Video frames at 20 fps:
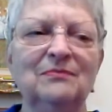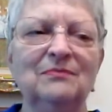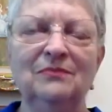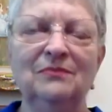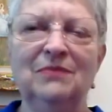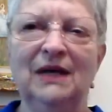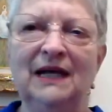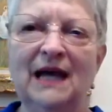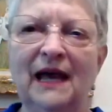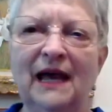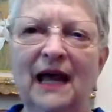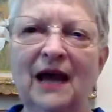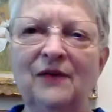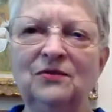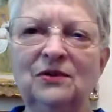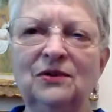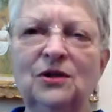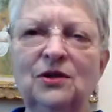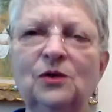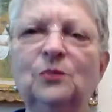But I have a
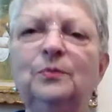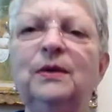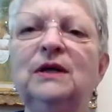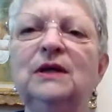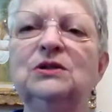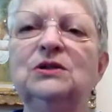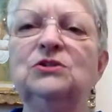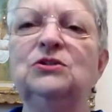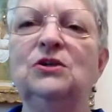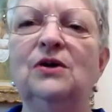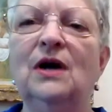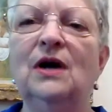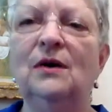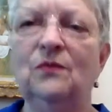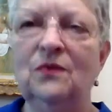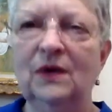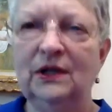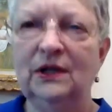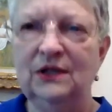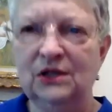little picture I
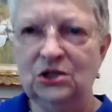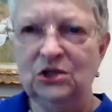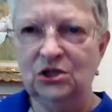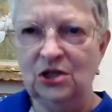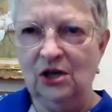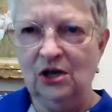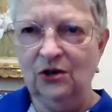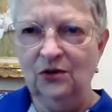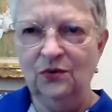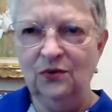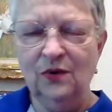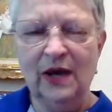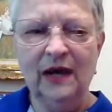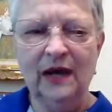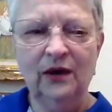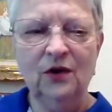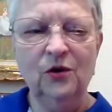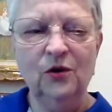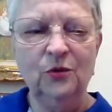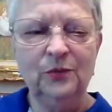want to show. I
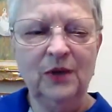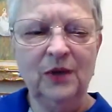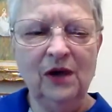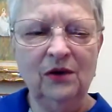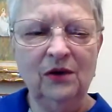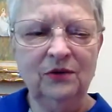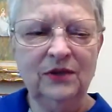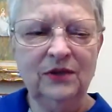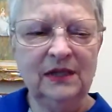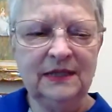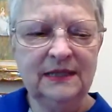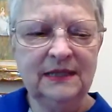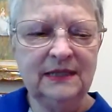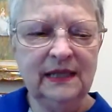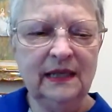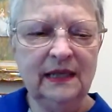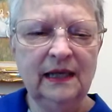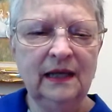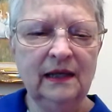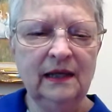hope y'all can
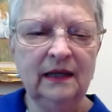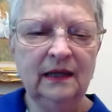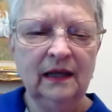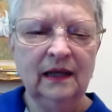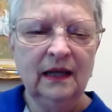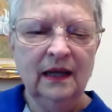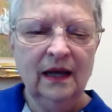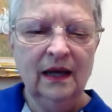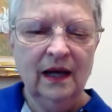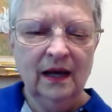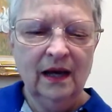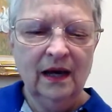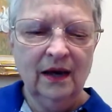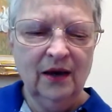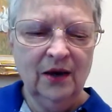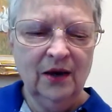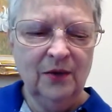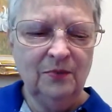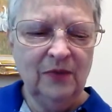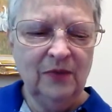see it.
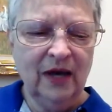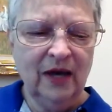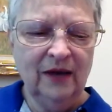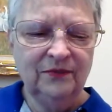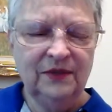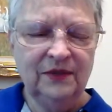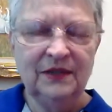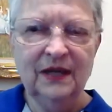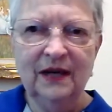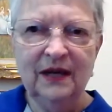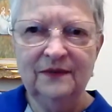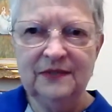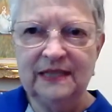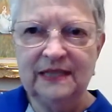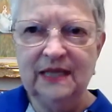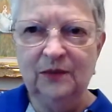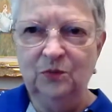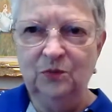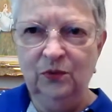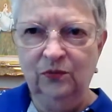I've
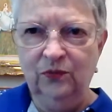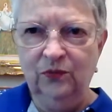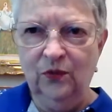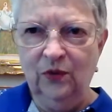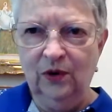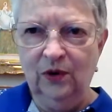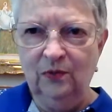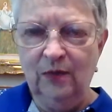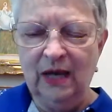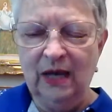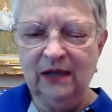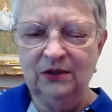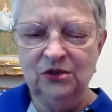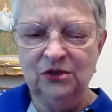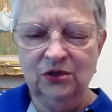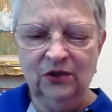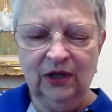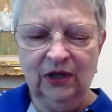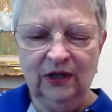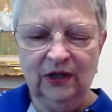said before about
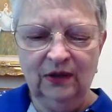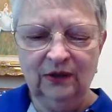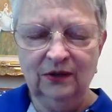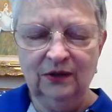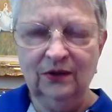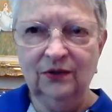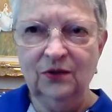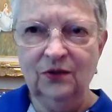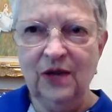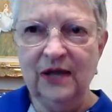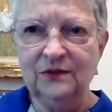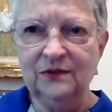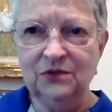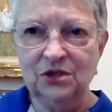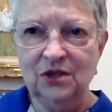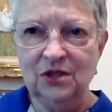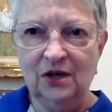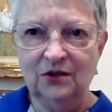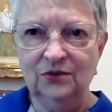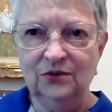doing craft
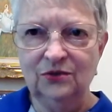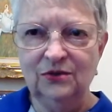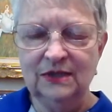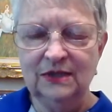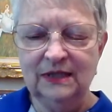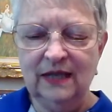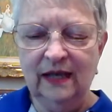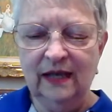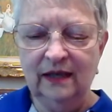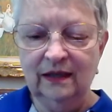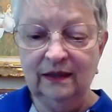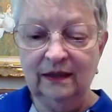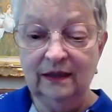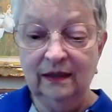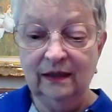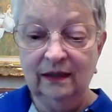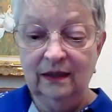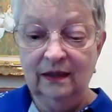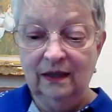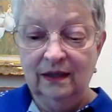shows, and
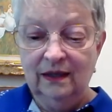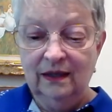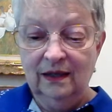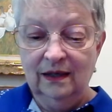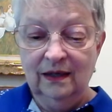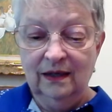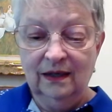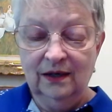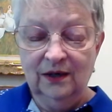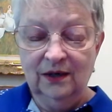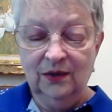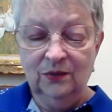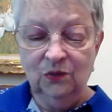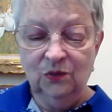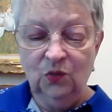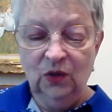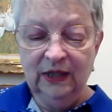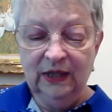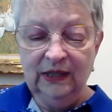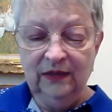
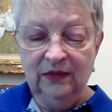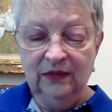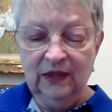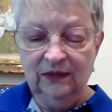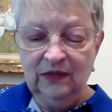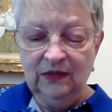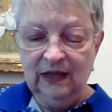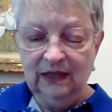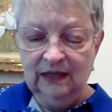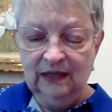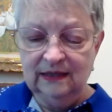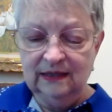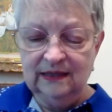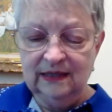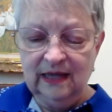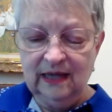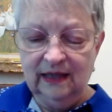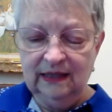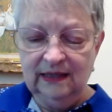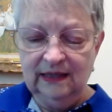one of the things
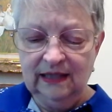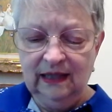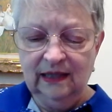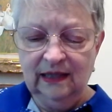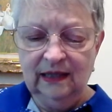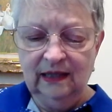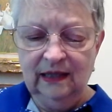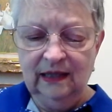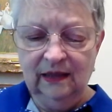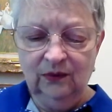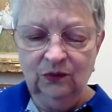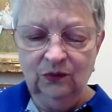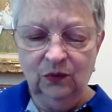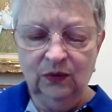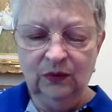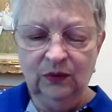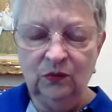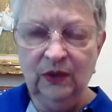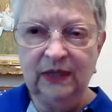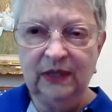I did
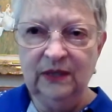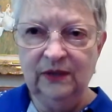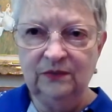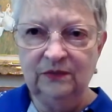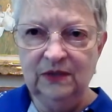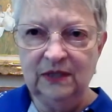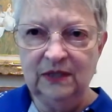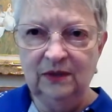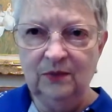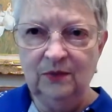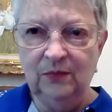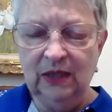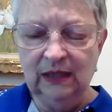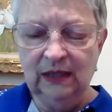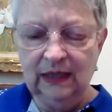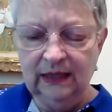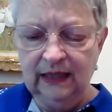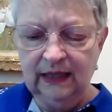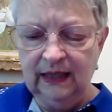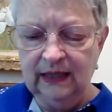when we lived in the
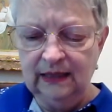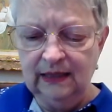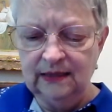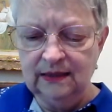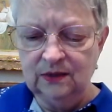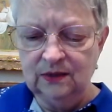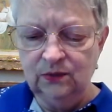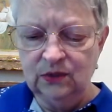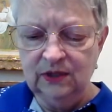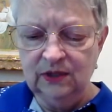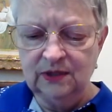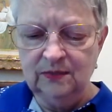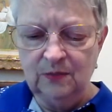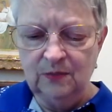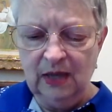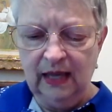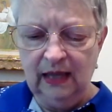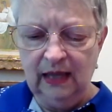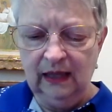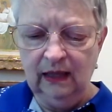Middle East was
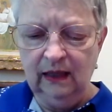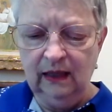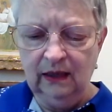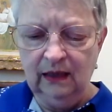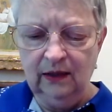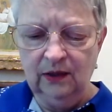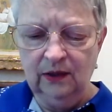make